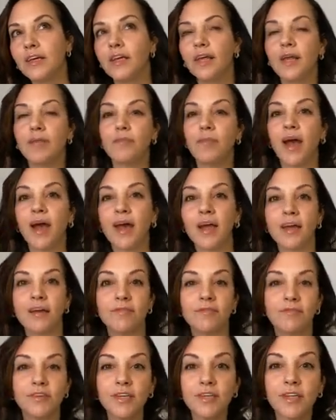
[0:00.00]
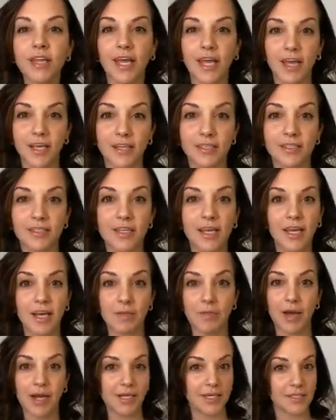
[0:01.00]
in my feelings and
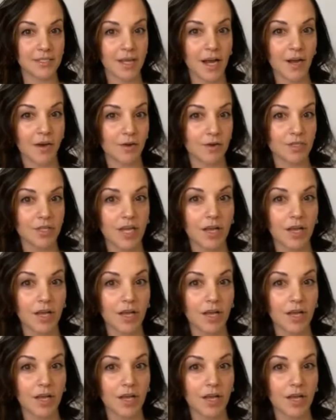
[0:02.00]
in my desires.